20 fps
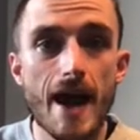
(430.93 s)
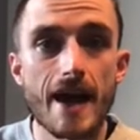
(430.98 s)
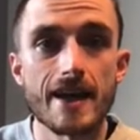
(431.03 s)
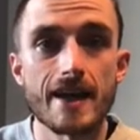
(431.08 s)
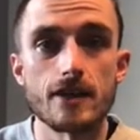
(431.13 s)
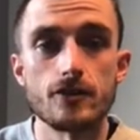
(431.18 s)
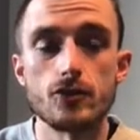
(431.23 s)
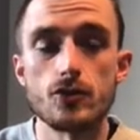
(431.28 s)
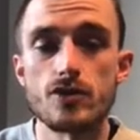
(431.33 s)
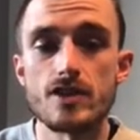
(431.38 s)
and
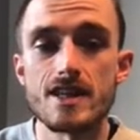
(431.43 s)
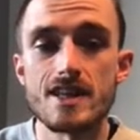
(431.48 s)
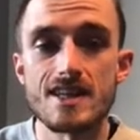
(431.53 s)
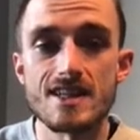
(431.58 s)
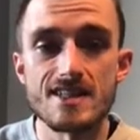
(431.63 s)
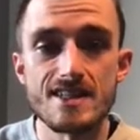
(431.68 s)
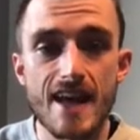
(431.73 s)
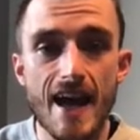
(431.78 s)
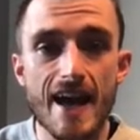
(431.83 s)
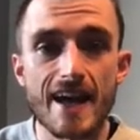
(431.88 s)
do the
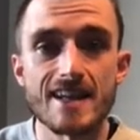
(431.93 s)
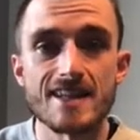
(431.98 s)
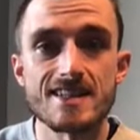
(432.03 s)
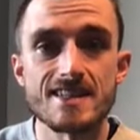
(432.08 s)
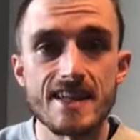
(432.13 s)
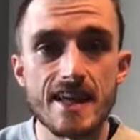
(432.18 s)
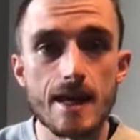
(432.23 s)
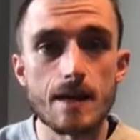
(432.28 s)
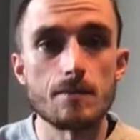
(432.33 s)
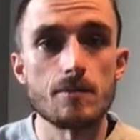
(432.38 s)
exact
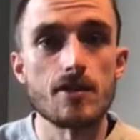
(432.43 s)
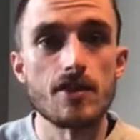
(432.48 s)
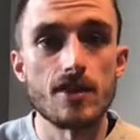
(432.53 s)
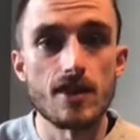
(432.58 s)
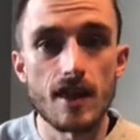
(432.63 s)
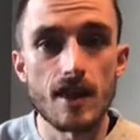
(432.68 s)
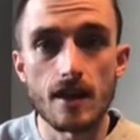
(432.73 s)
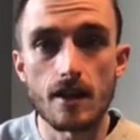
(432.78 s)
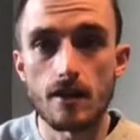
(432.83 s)
same thing.